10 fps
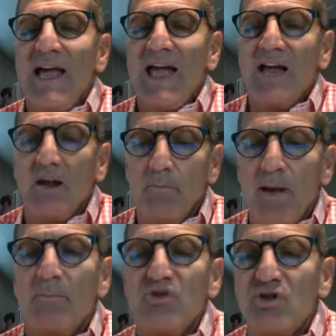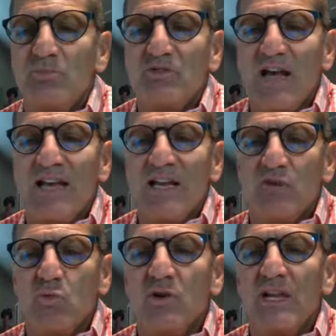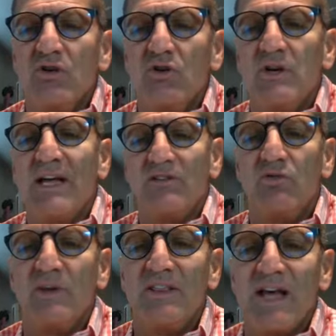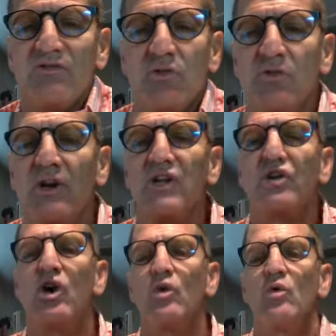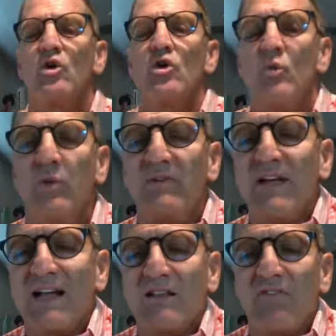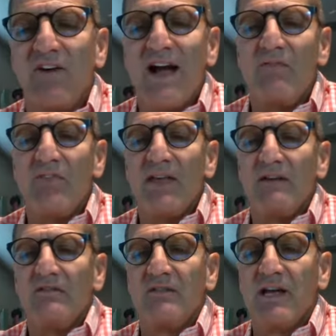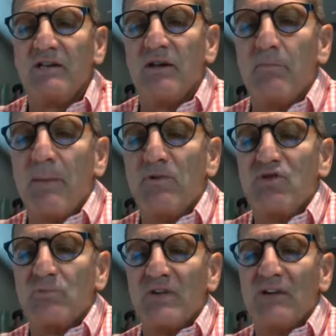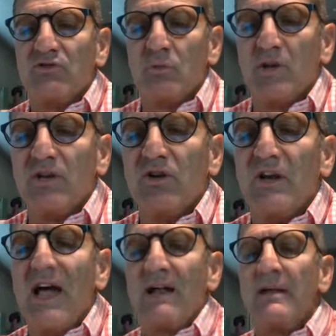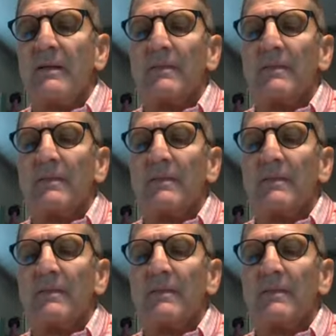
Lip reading: And a membership site is really good at doing that. So there you go. We've got the 5 things that membership sites are really good at.